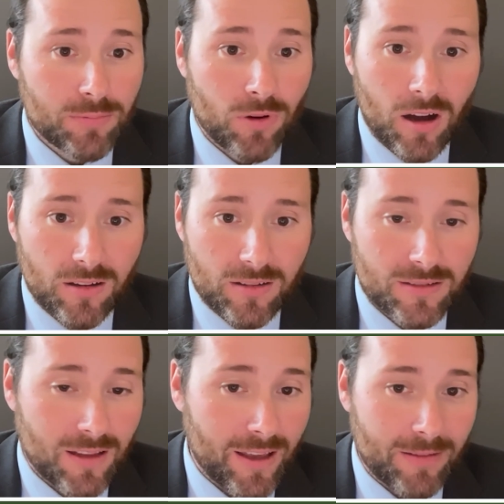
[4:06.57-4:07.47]

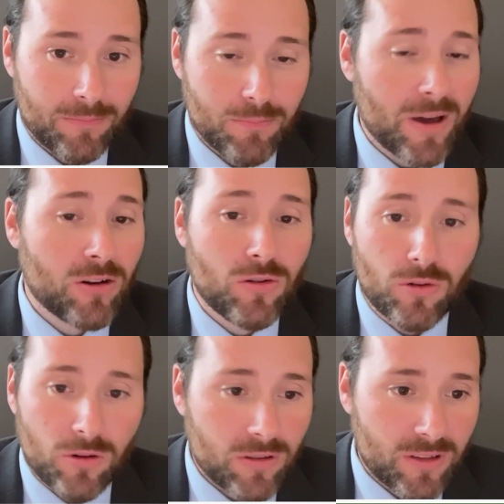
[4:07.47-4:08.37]
products like
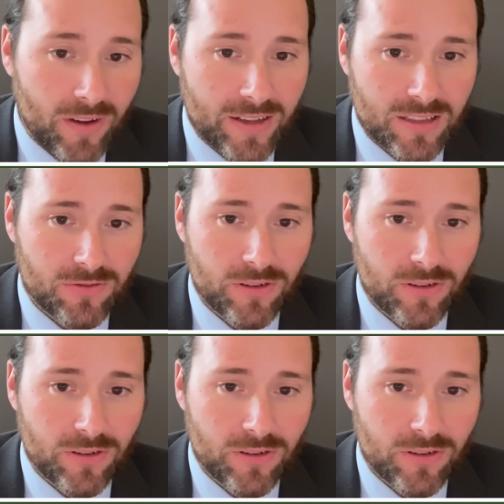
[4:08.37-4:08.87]
medical devices, for